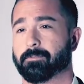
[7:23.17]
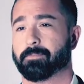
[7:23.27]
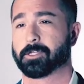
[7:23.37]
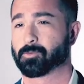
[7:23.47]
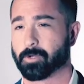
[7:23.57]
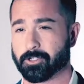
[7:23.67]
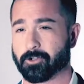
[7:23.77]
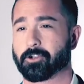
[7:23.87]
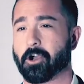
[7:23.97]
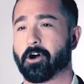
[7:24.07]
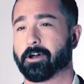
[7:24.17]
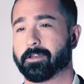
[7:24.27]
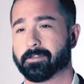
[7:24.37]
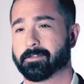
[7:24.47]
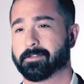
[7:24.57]
Because when you're gone,
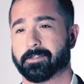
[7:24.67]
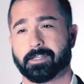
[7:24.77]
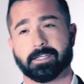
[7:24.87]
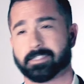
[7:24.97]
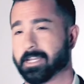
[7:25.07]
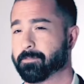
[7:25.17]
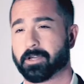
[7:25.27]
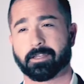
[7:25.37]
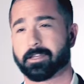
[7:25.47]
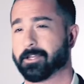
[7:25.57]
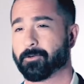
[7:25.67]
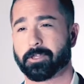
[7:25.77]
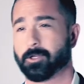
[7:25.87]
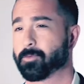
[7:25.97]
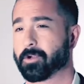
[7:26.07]
is anybody going to know
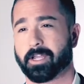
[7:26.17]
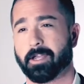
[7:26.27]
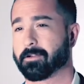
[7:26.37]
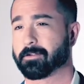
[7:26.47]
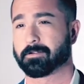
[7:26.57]
that you were here?